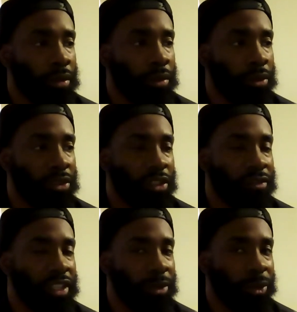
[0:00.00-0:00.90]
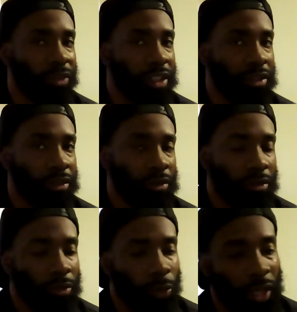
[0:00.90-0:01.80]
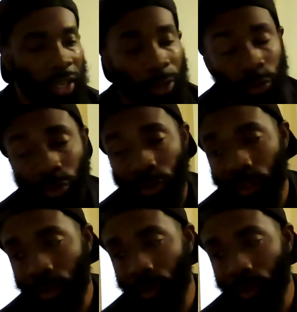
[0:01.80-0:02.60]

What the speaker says: the stuff that I was facing while I was doing it.